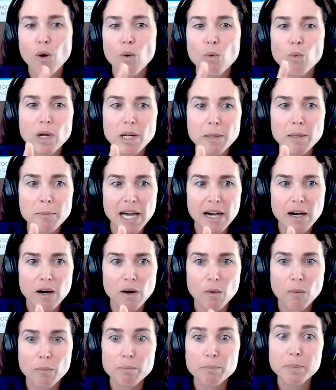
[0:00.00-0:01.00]
What
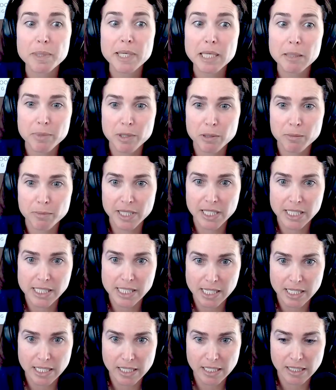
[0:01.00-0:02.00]
about people
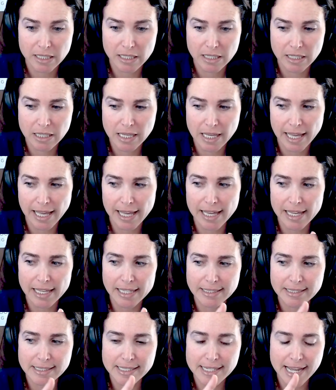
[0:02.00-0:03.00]
pleasing
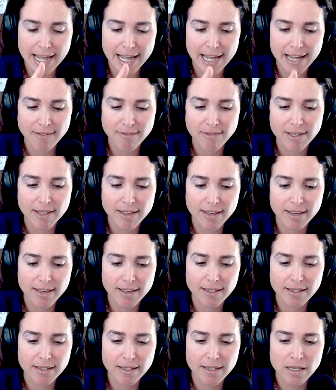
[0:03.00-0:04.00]
and
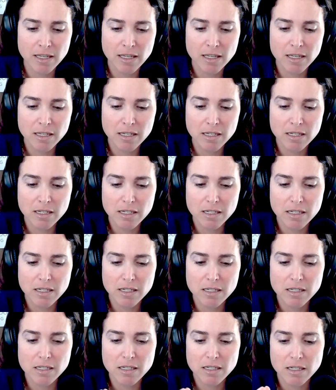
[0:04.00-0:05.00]
having
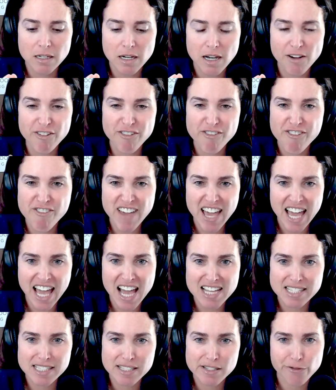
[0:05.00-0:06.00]
a
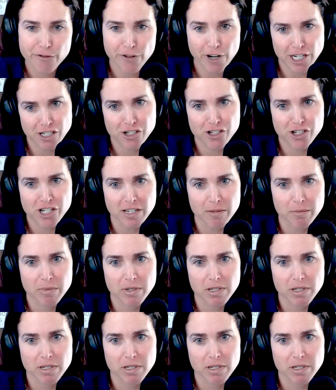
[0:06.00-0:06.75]
fast friendship?